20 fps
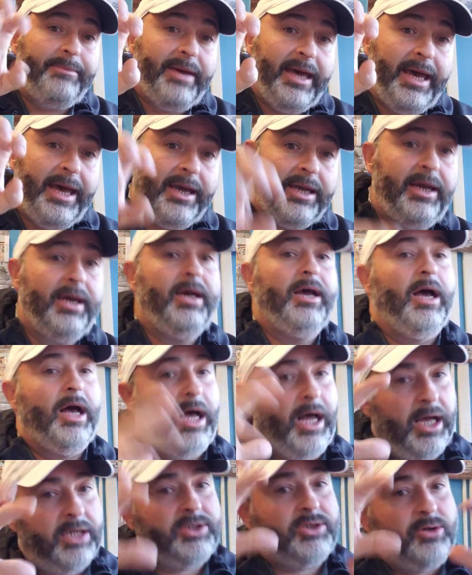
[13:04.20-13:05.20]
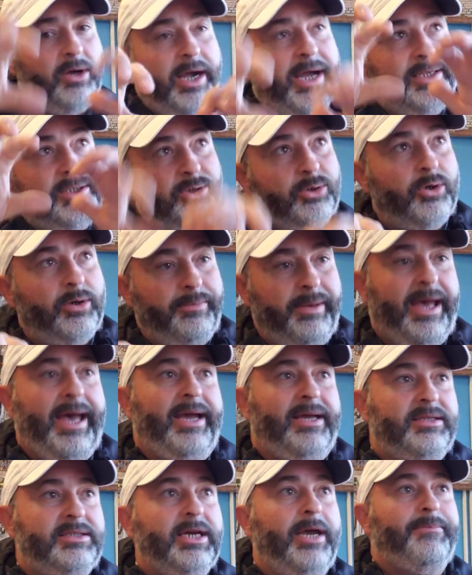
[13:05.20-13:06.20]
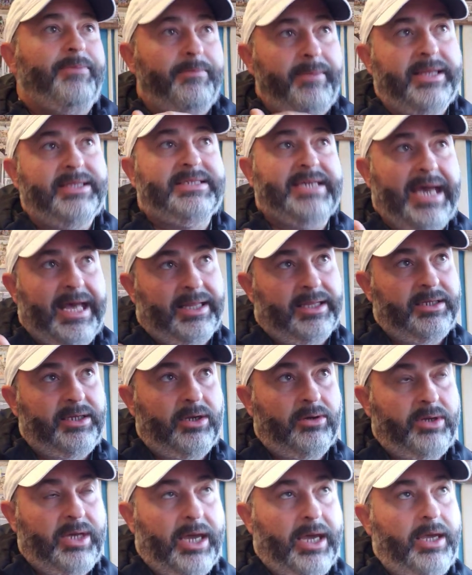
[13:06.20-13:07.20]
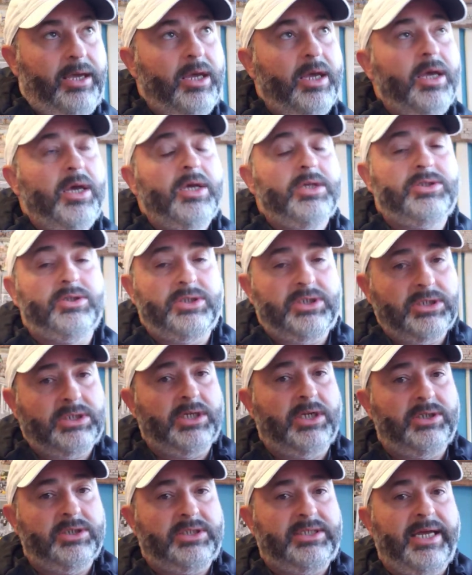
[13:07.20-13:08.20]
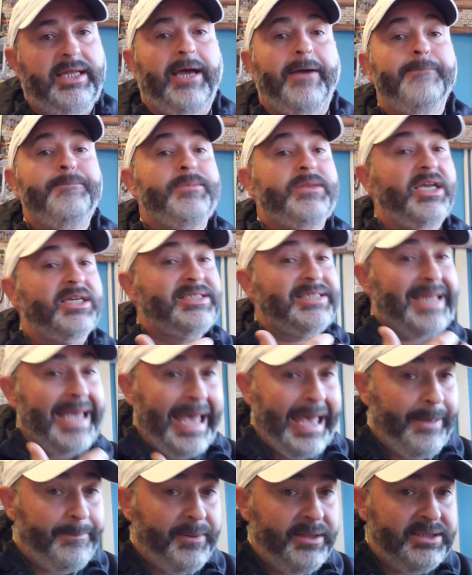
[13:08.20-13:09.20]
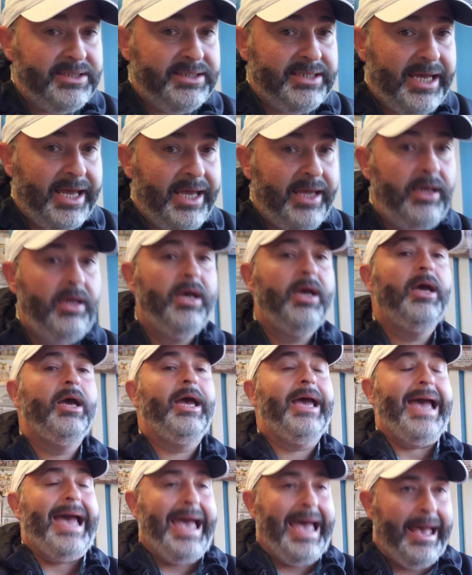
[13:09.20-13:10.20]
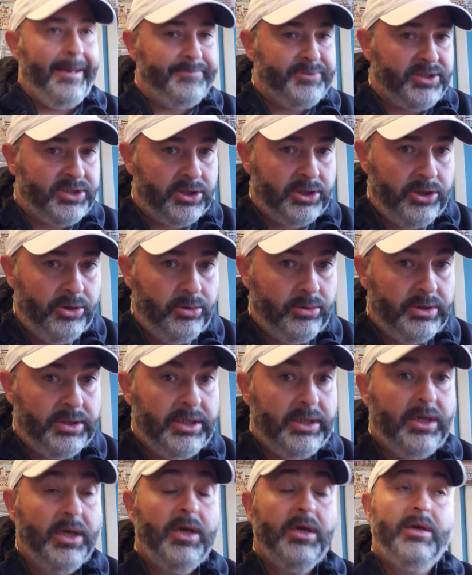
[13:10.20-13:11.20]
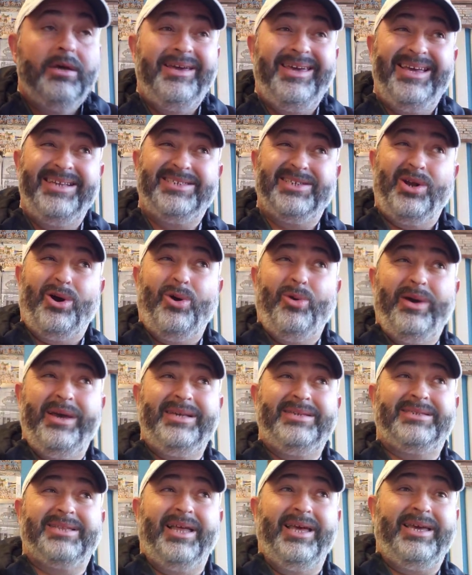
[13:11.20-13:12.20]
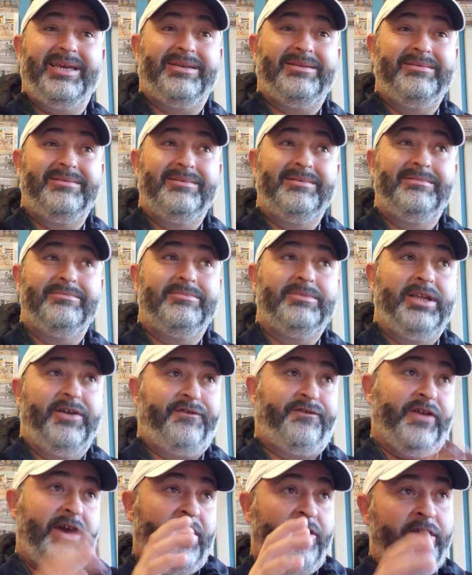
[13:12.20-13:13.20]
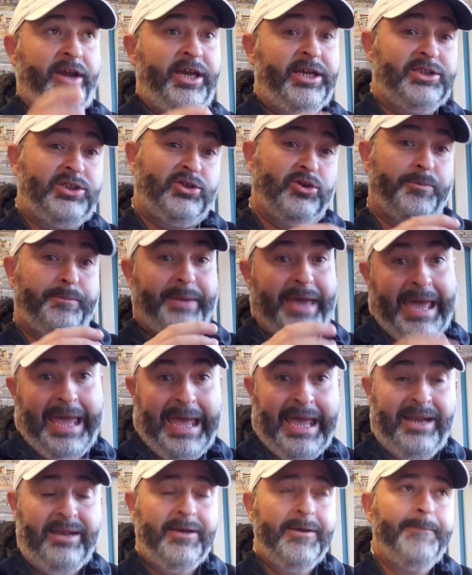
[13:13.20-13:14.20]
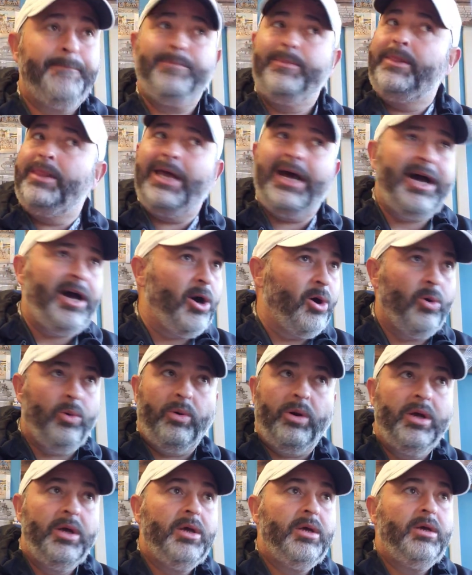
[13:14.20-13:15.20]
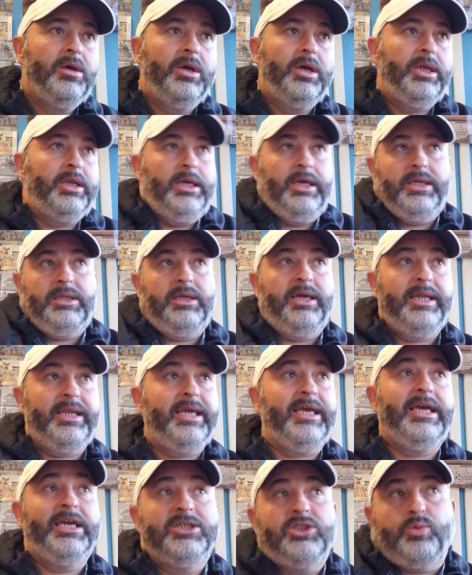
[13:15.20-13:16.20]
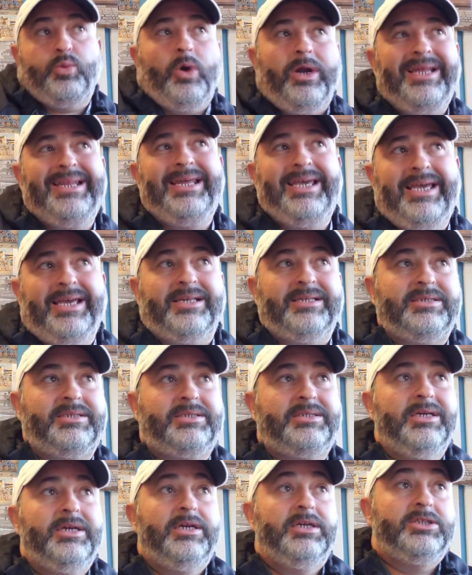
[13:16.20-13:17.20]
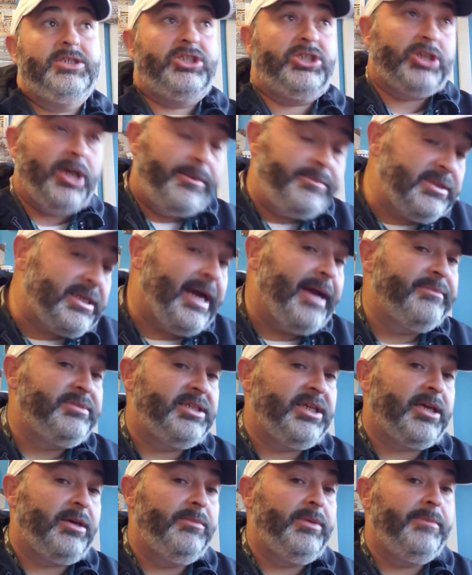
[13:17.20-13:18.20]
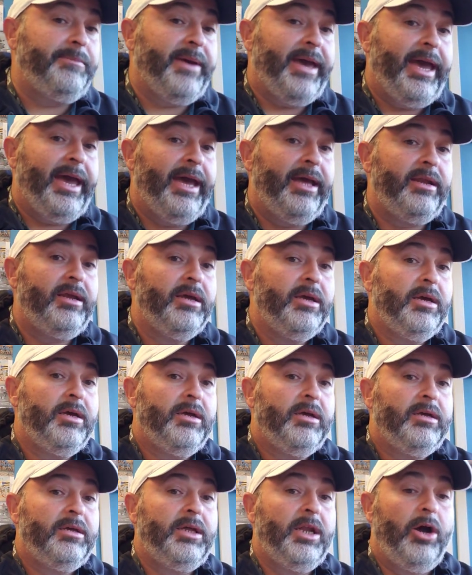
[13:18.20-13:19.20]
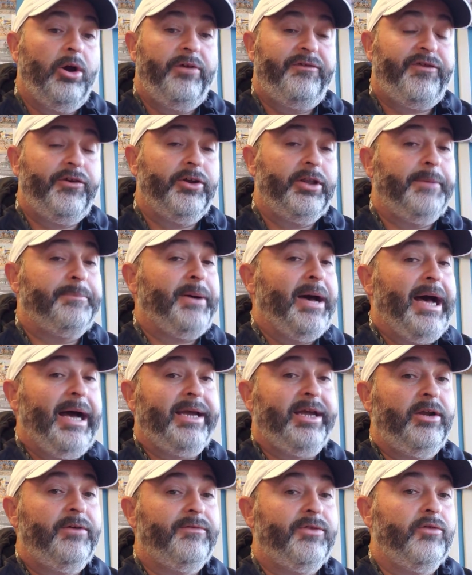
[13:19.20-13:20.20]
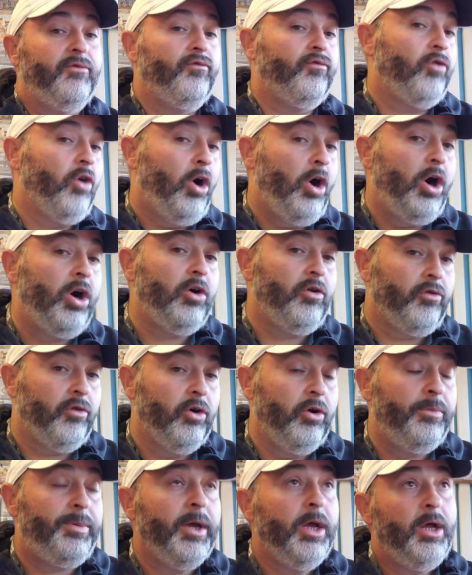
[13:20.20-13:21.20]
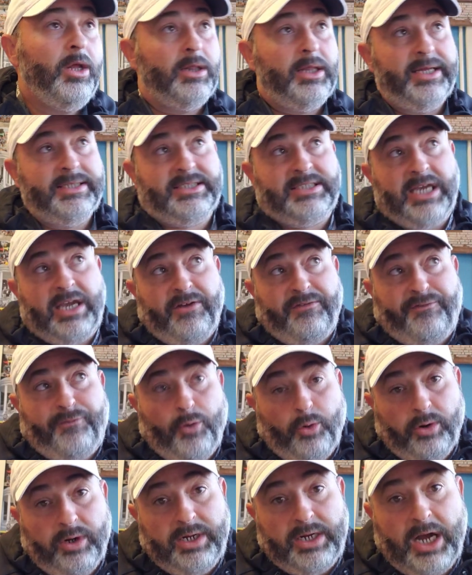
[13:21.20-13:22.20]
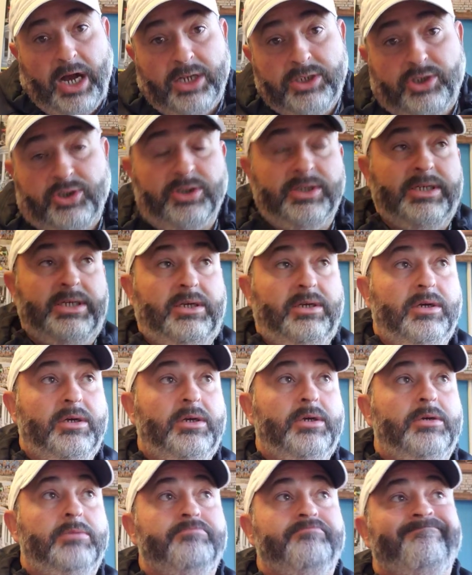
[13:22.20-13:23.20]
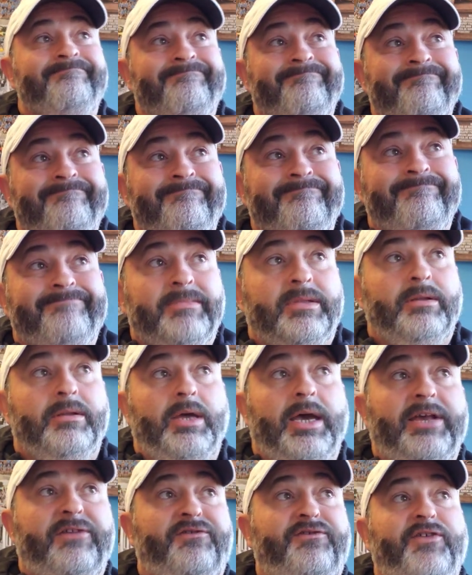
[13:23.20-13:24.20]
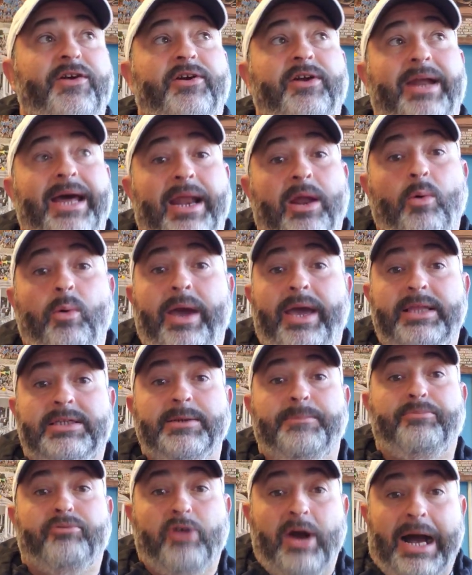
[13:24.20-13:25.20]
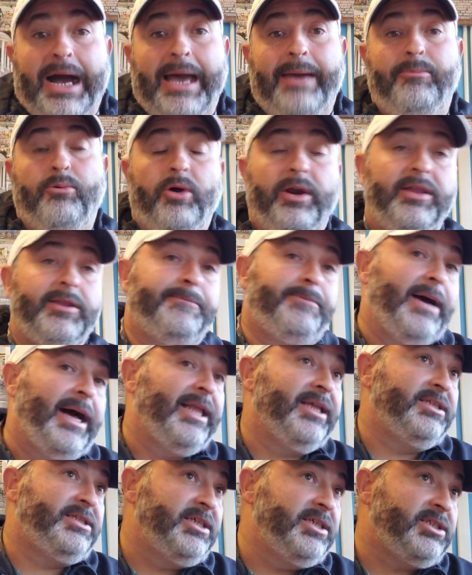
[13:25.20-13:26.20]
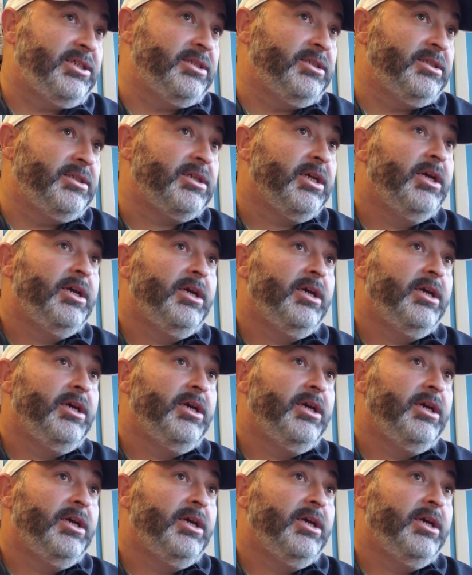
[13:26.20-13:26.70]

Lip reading: back, I'll scratch your back type of mentality, okay? So just understand that. Does it happen today? Absolutely. Is it always like nefarious or bad? No. It is what it is. Sometimes it can be bad. If you're in the pocket of the wrong group, let's say a foreign country has figured out a way to bribe one of the politicians